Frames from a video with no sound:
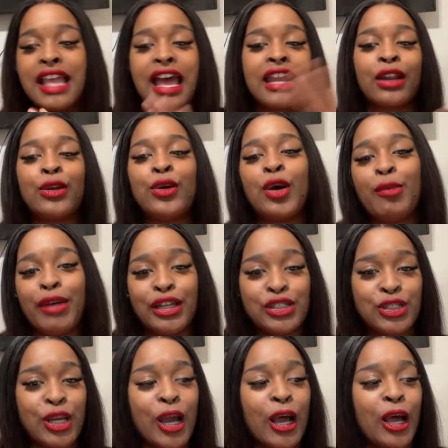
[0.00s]
I don't know
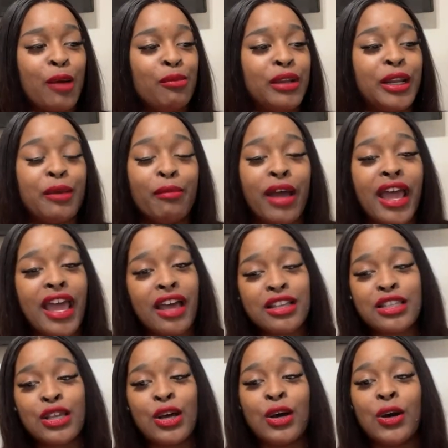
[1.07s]
about y'all, but in my
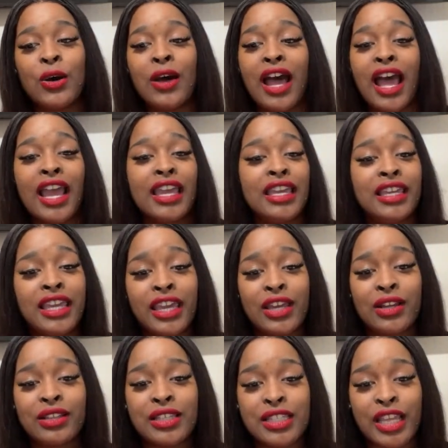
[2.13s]
household, I eat
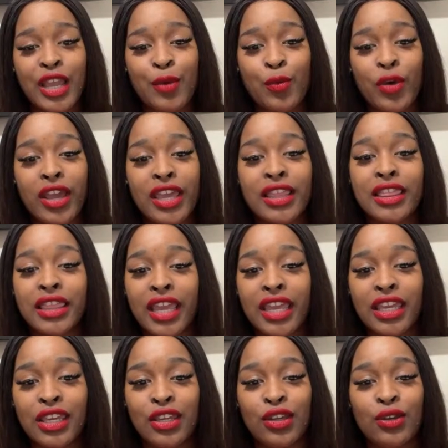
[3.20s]
kale the same way.
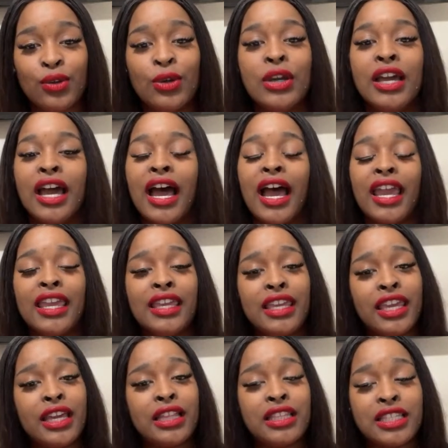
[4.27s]
Thank you. I eat
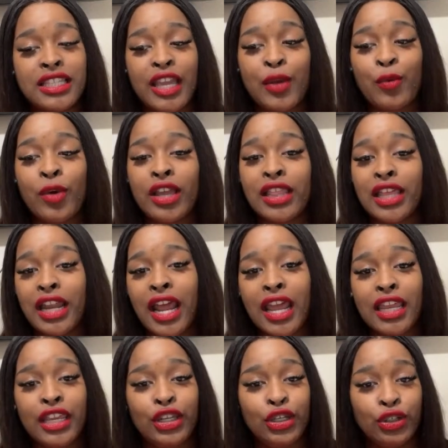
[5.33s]
kale the same way that I
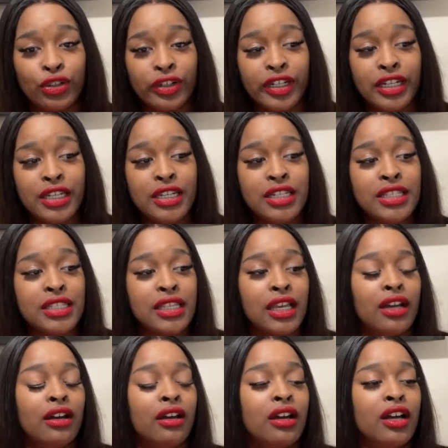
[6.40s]
eat greens.
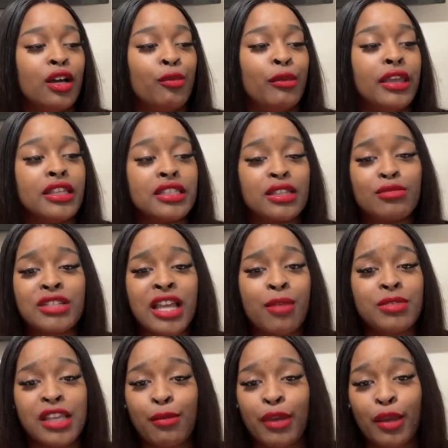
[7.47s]
And
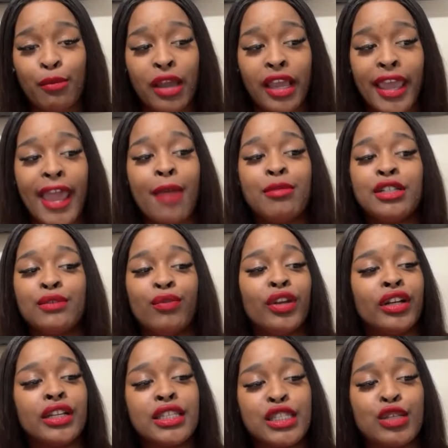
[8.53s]
sometimes I make my cabbage
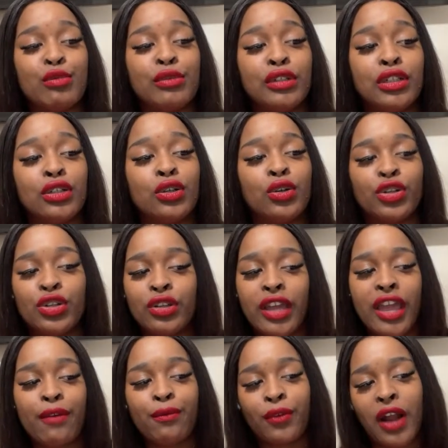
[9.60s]
very similar, or you can
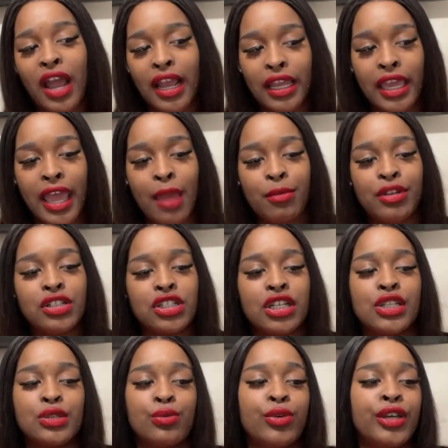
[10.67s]
have fried cabbage
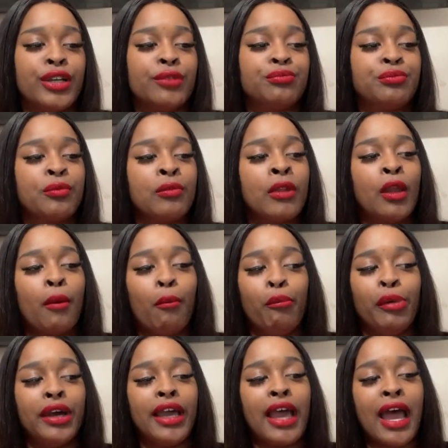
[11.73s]
as well.
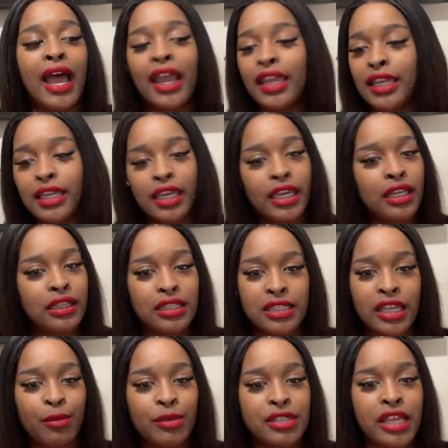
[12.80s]
But I eat kale the
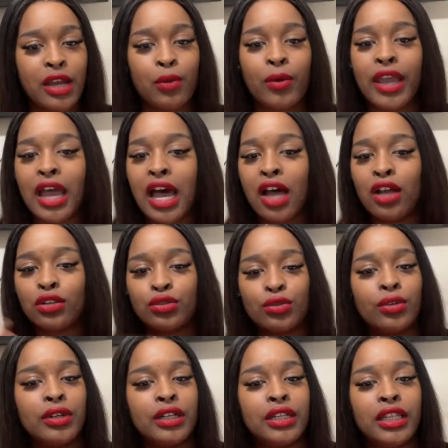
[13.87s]
same exact way. I'll
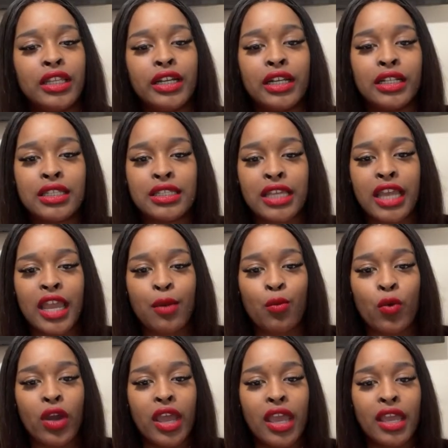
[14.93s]
throw it in there the same
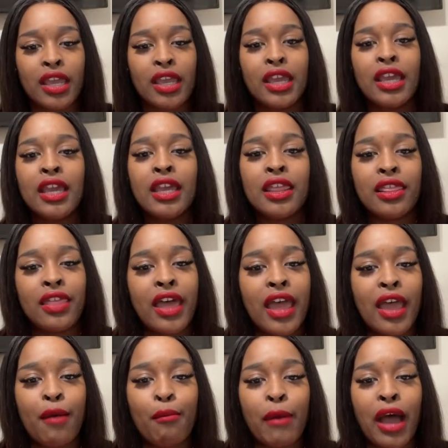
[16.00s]
way
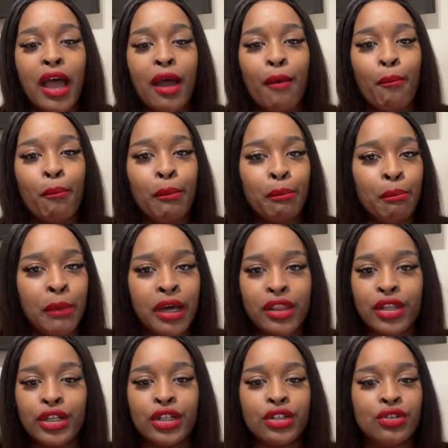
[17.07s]
that my
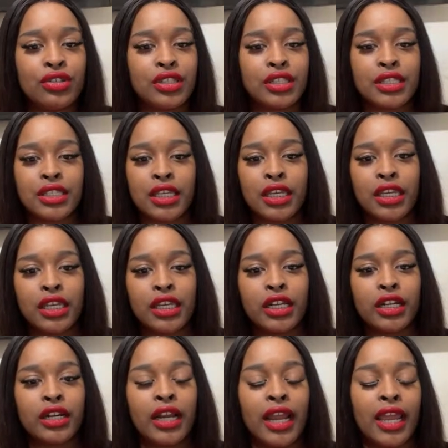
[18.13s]
mother used to sit
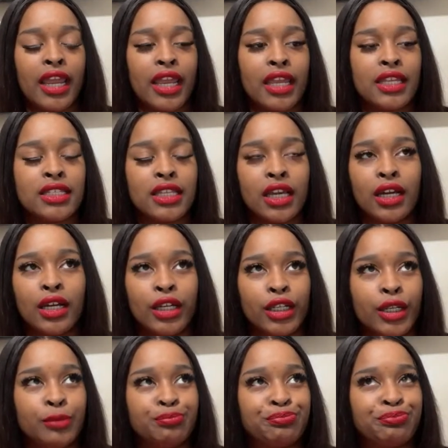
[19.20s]
here and
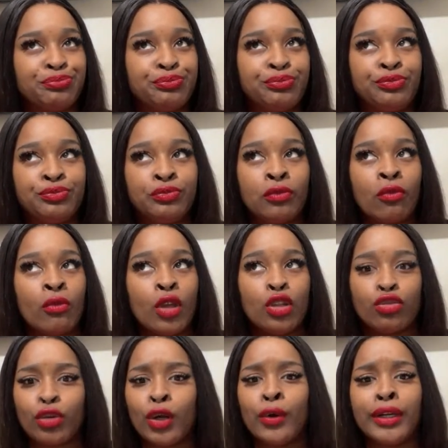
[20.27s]

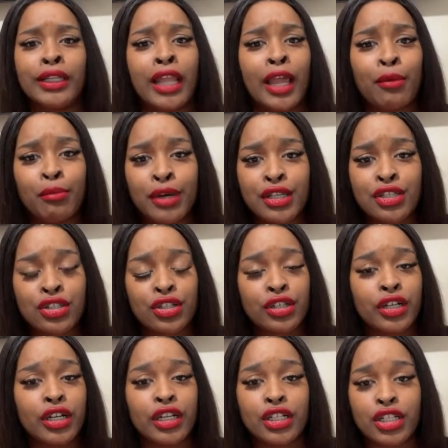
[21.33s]
throw in like
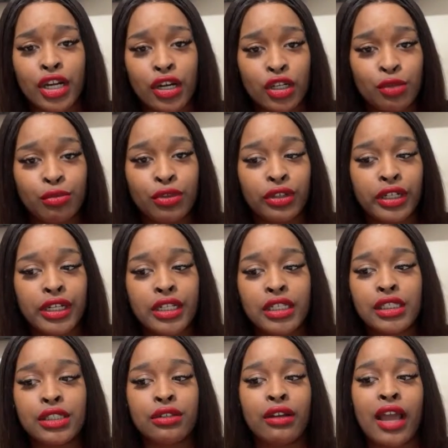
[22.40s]
mustard and turnip
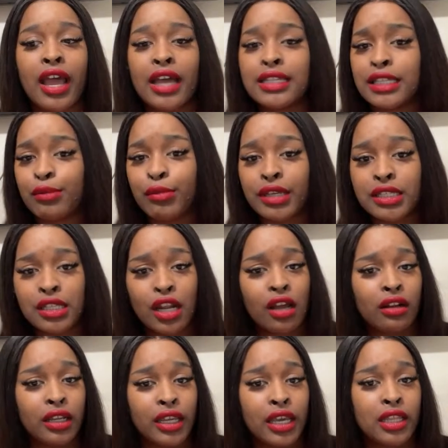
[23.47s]
greens, you guys, and mix it all
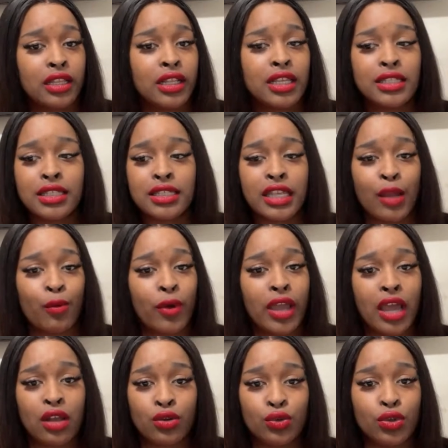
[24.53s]
together. That's the same way
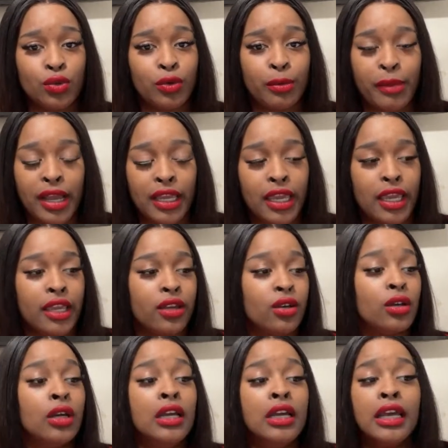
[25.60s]
I'll do it with my
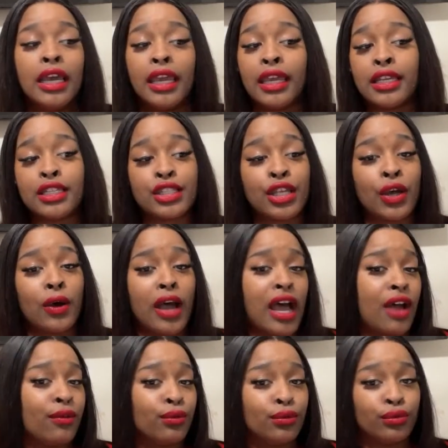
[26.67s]
kale. And so
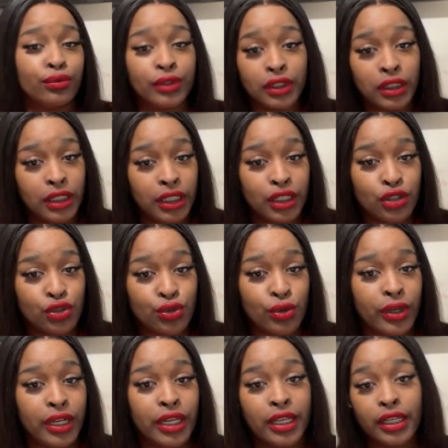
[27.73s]
I've really
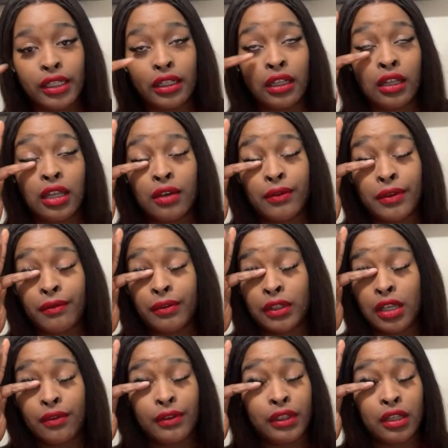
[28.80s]
enjoyed it. Love it,
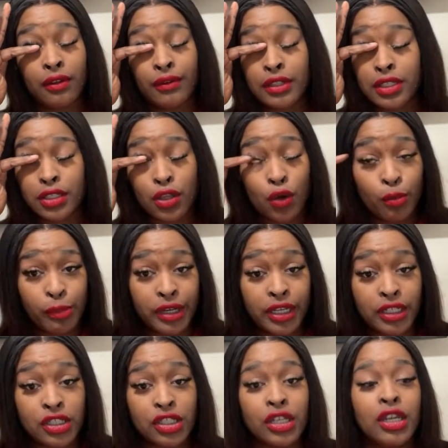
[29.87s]
love it, love it so
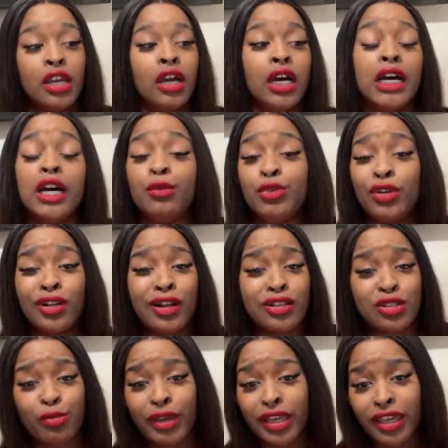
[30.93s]
much. You can
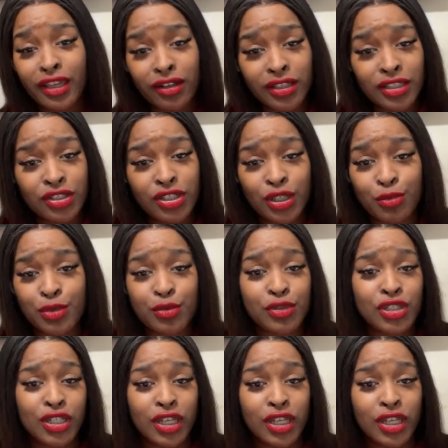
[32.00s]
also make kale chips with your